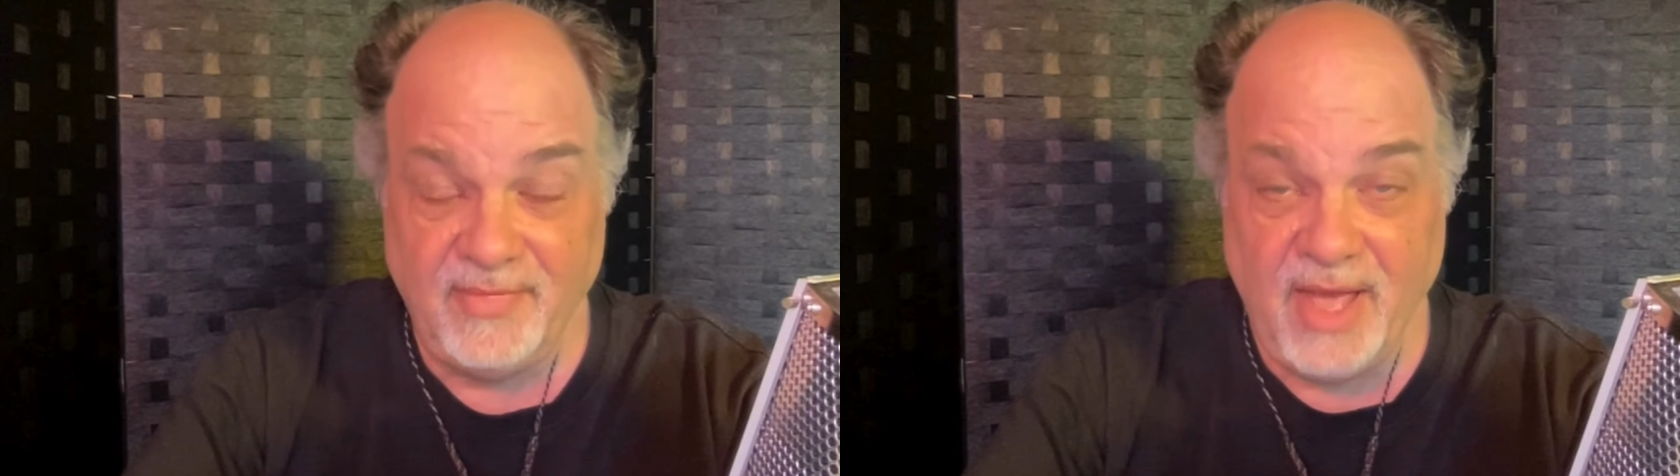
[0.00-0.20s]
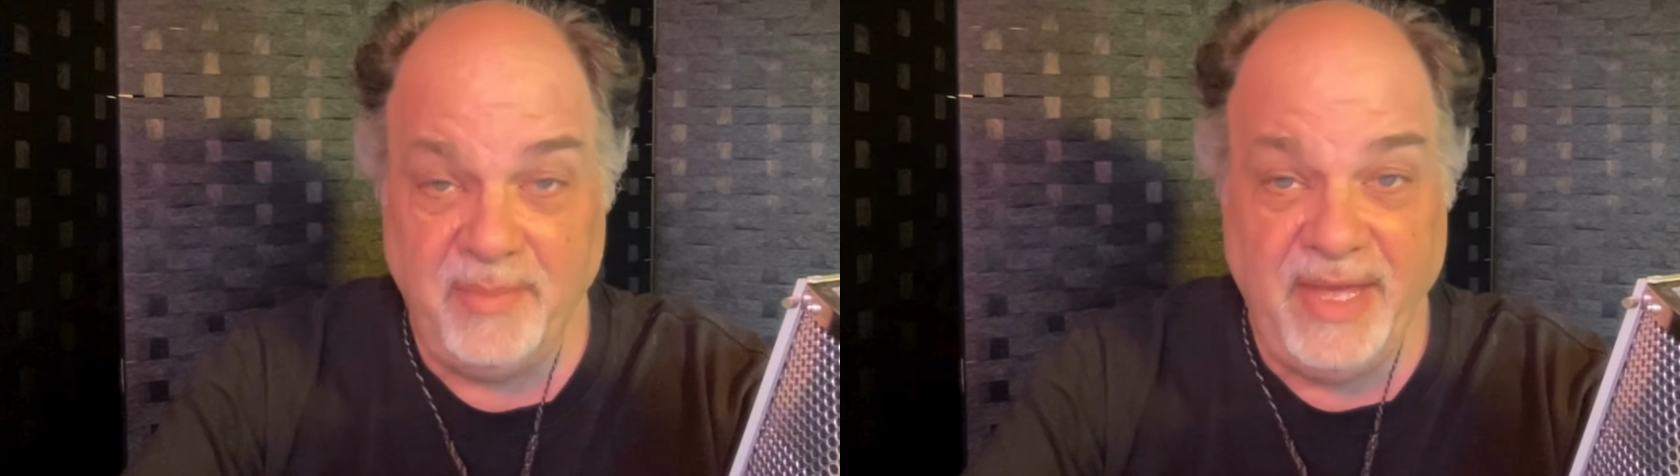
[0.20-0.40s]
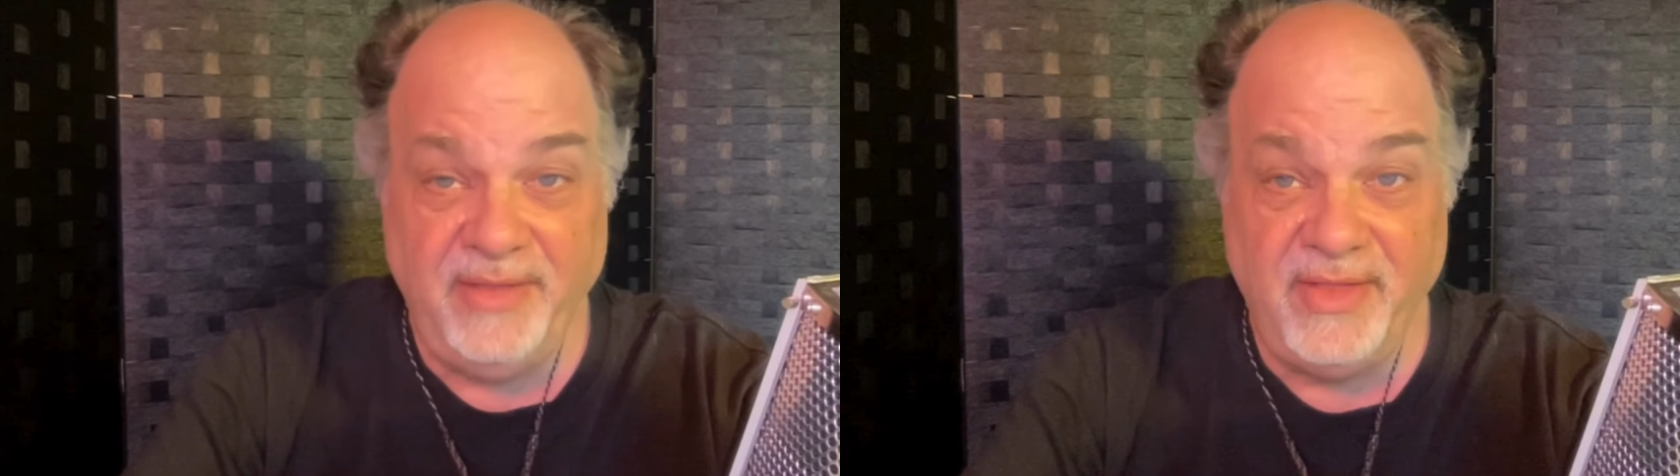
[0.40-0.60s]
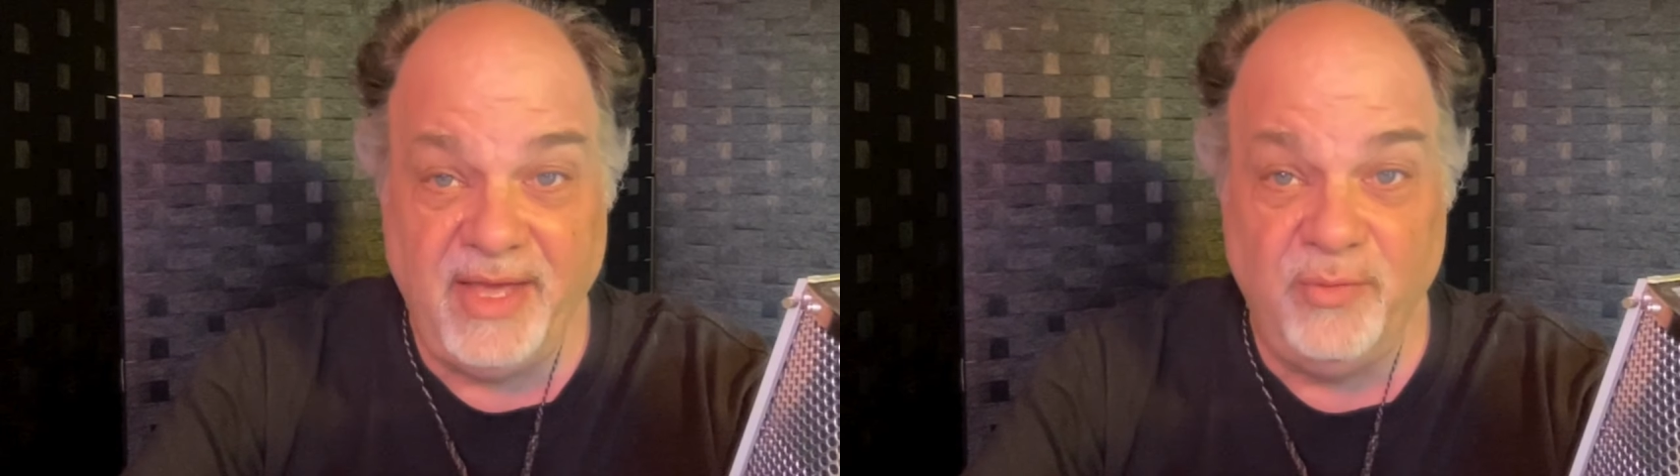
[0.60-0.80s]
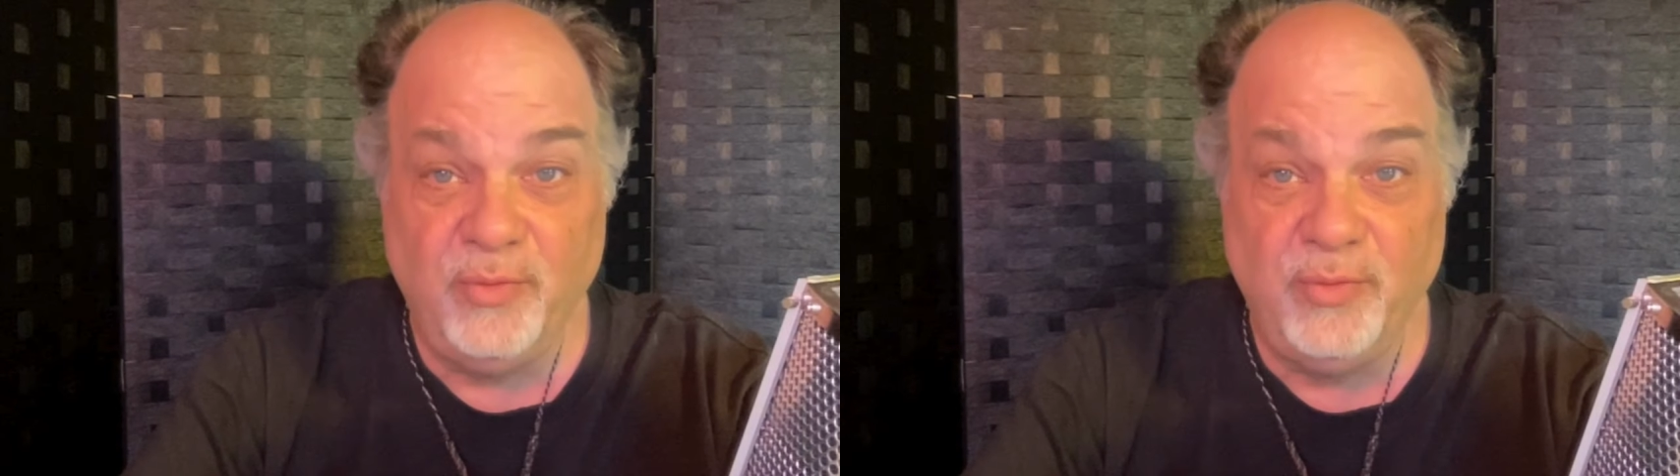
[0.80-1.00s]
I mean, they
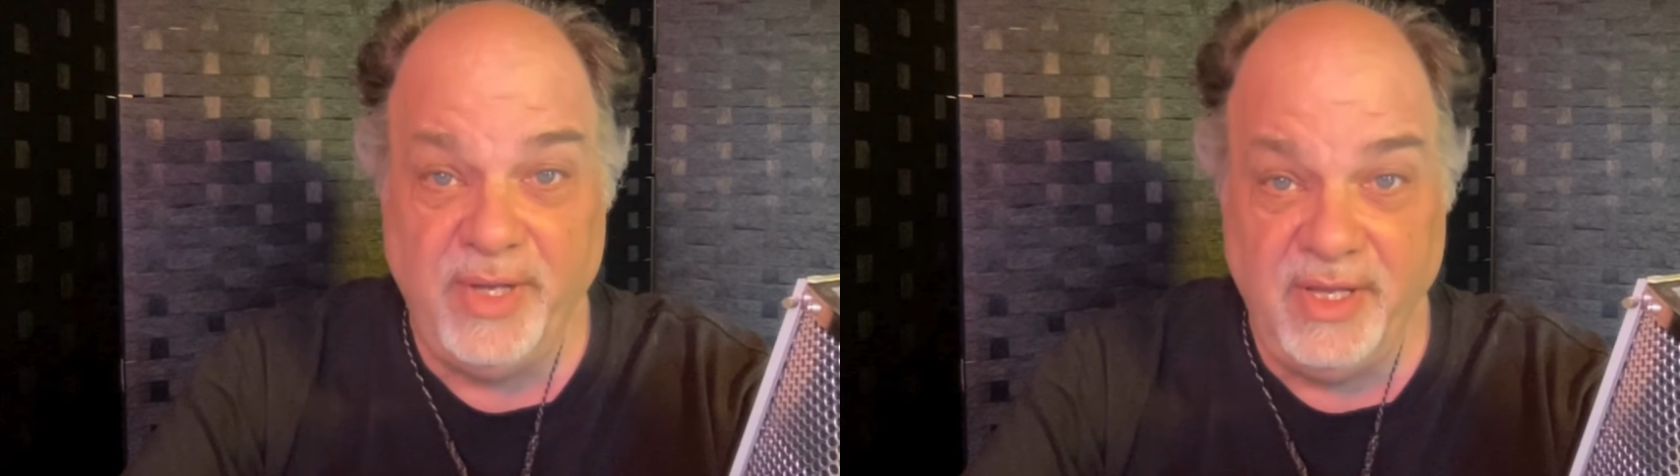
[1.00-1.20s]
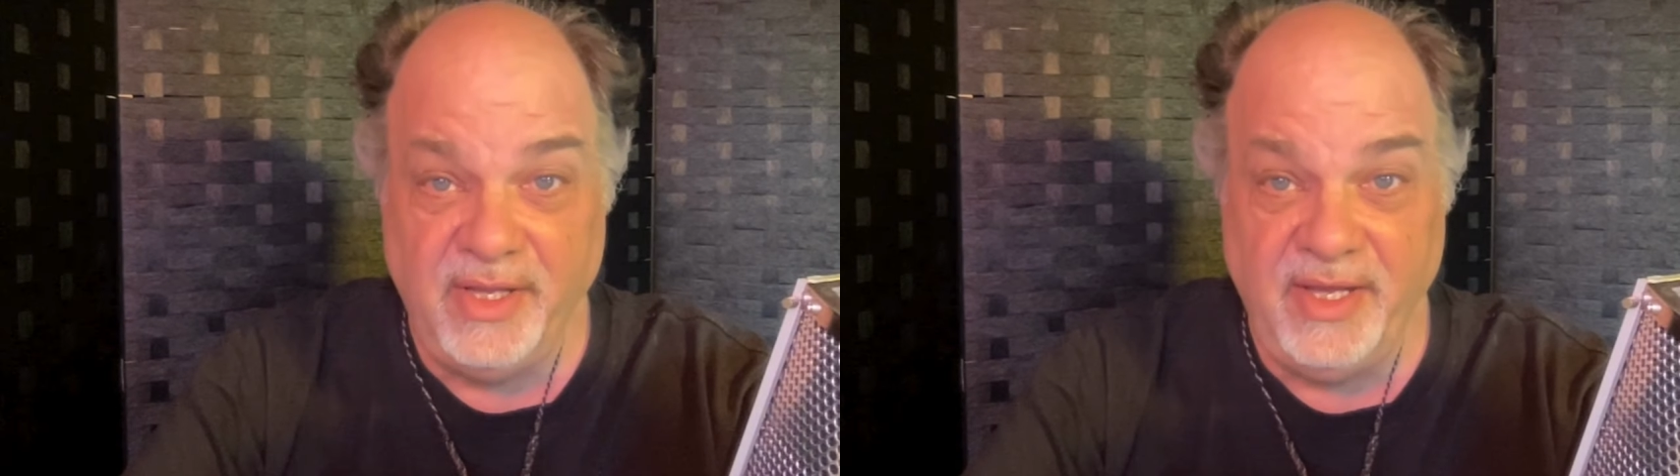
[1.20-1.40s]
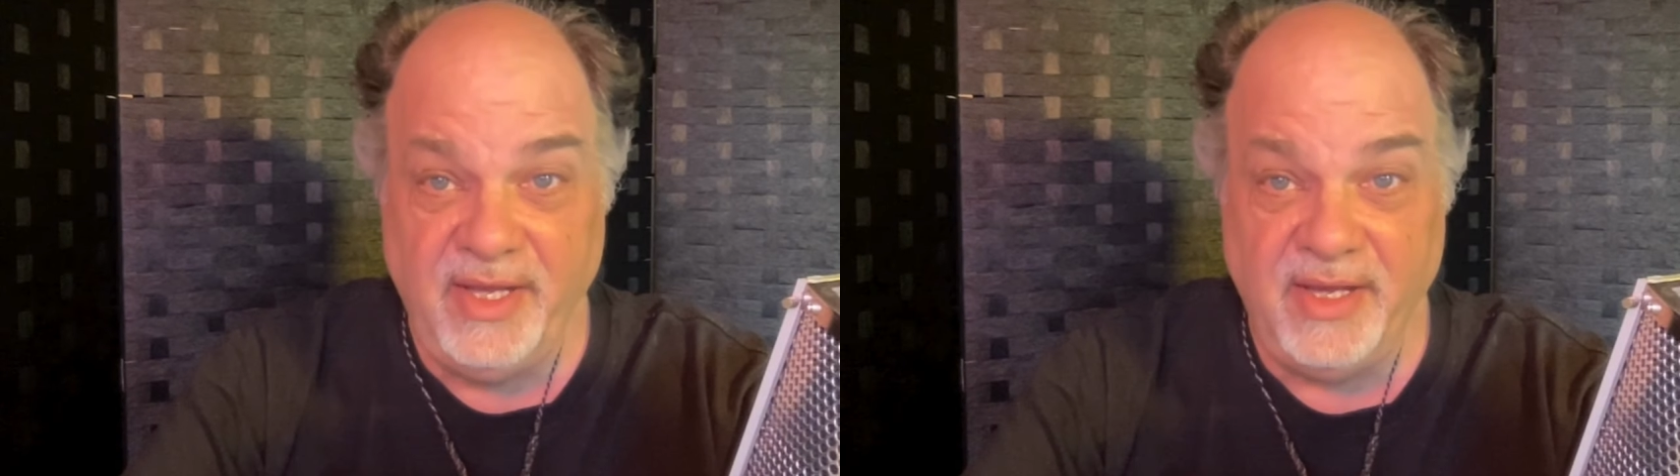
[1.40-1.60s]
really